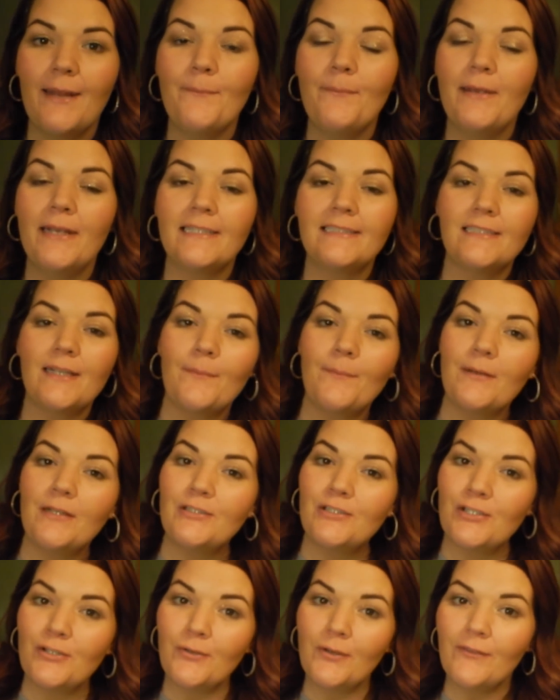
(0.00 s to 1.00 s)
and picked up
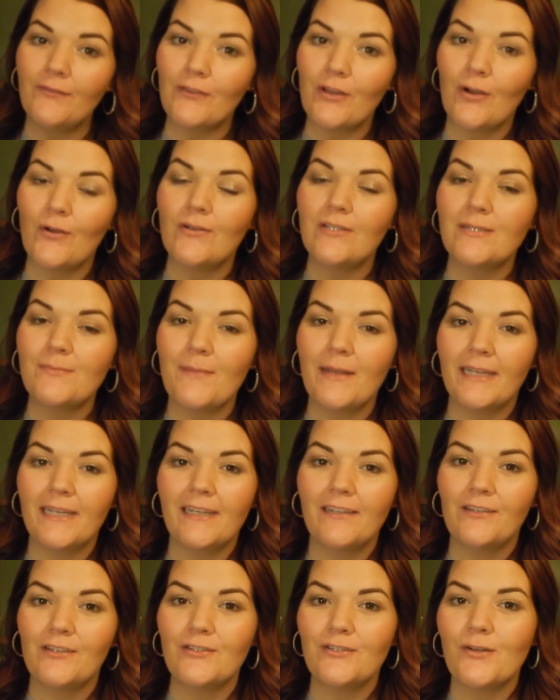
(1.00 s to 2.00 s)
2 of those,
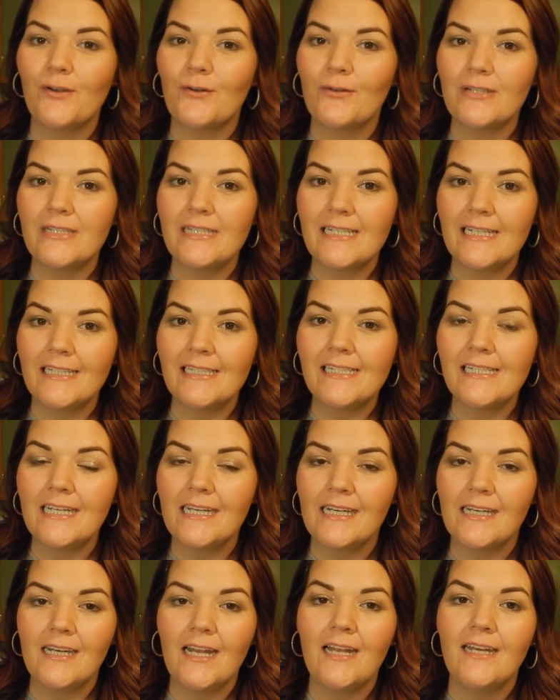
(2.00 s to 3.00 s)
making the total
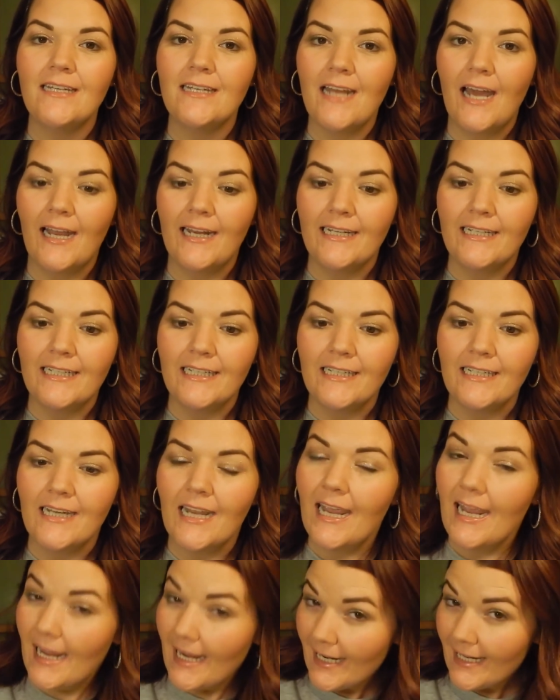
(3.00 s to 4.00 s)

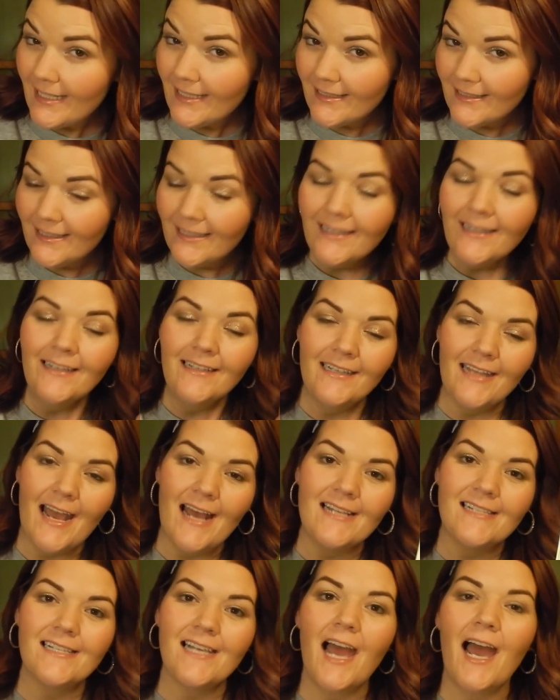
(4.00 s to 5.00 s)
$16.98.
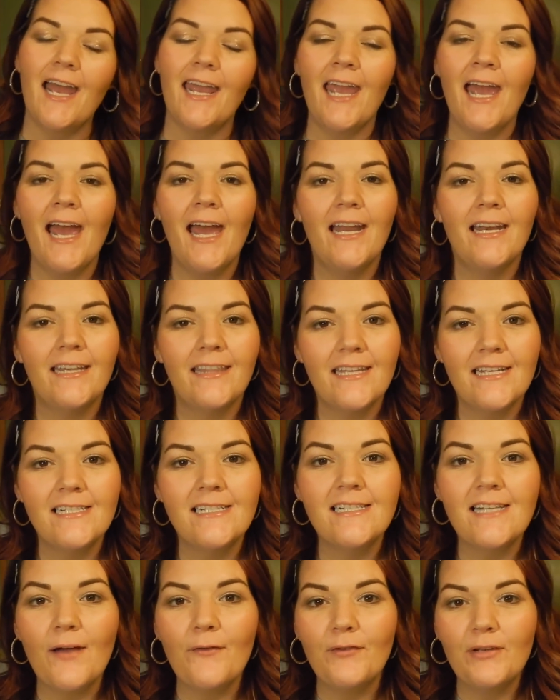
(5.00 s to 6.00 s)
Yes, I had
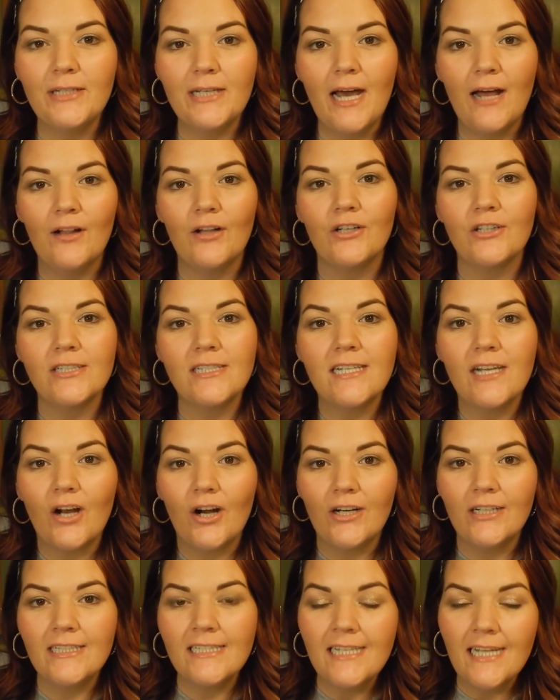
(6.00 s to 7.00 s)
this $7
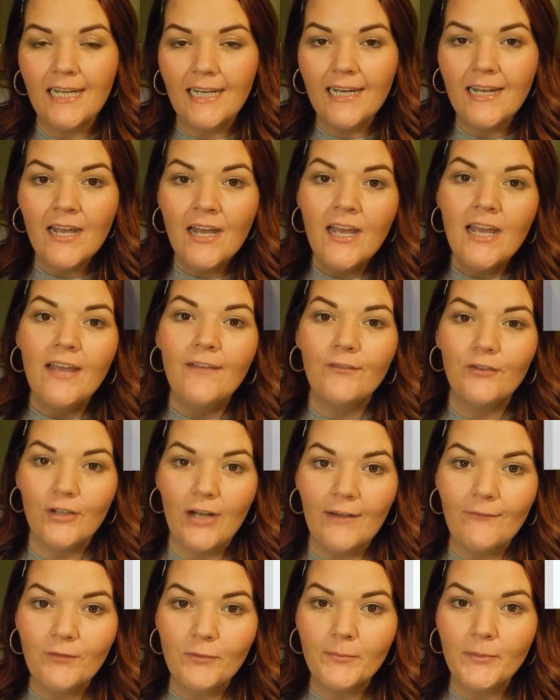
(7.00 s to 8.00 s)
CRT. If you're
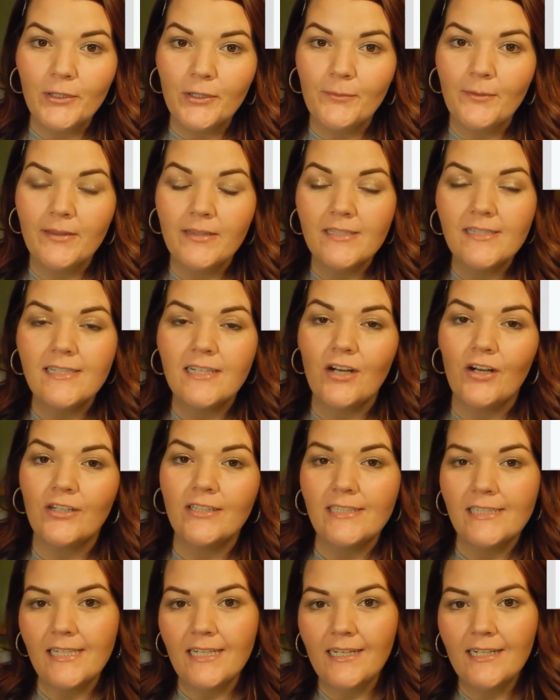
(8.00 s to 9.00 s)
not familiar with the
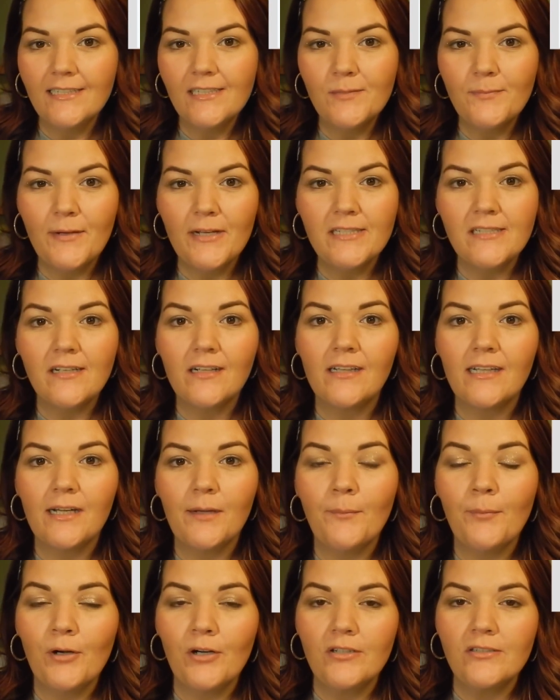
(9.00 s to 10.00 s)
CRT, it's basically
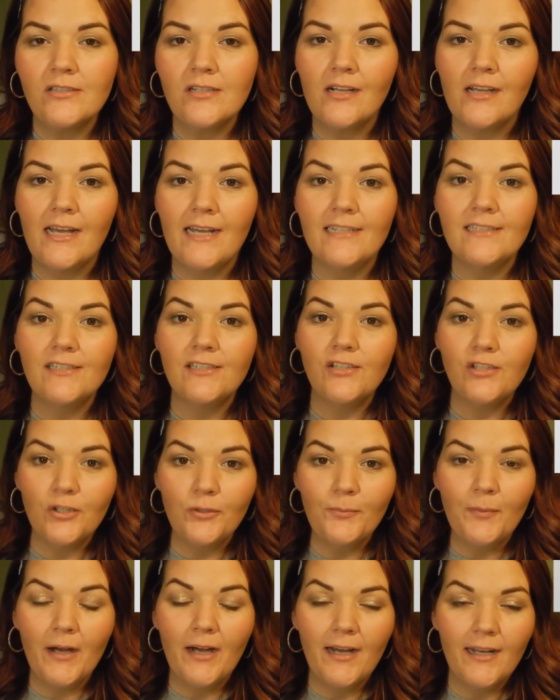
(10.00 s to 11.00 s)
a personalized
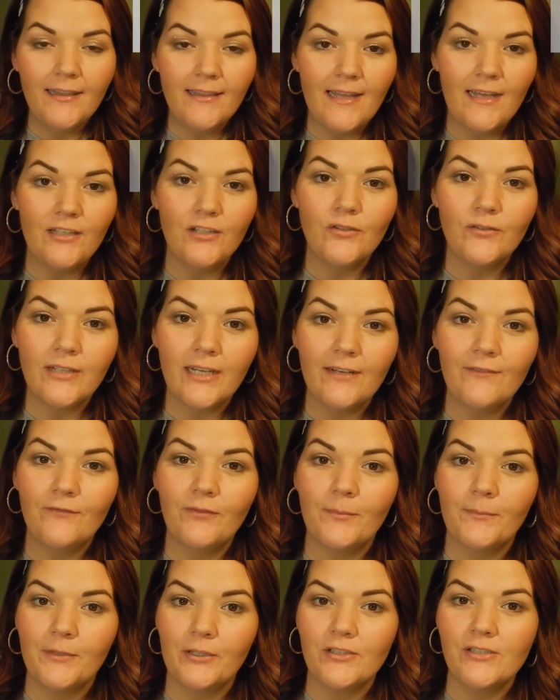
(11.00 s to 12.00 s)
coupon that you get
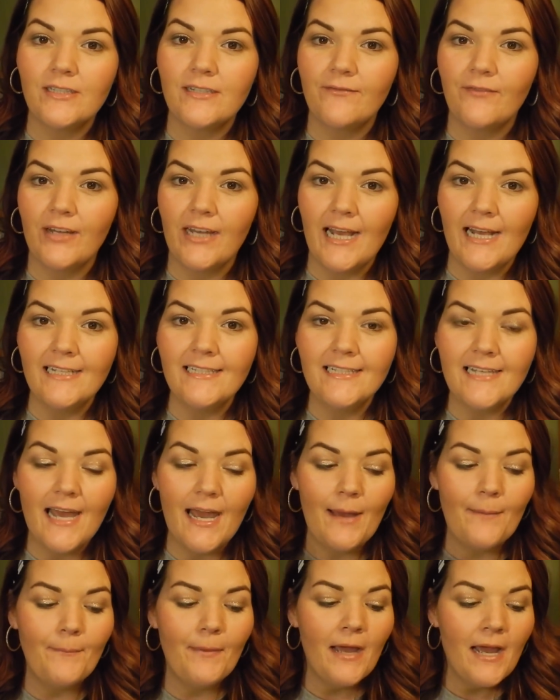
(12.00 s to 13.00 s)
from your CVS
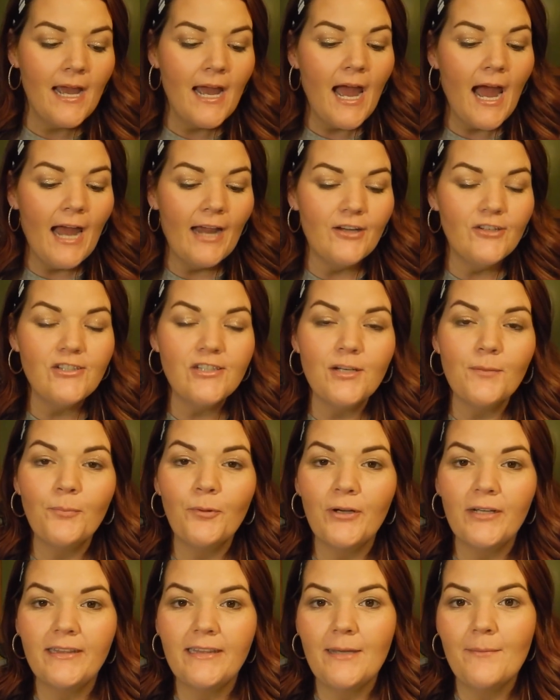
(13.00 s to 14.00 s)
app. I used to
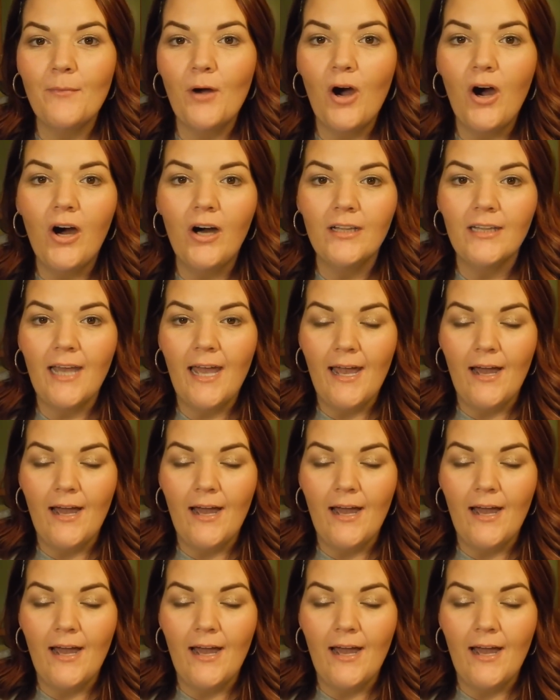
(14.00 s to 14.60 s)
print them all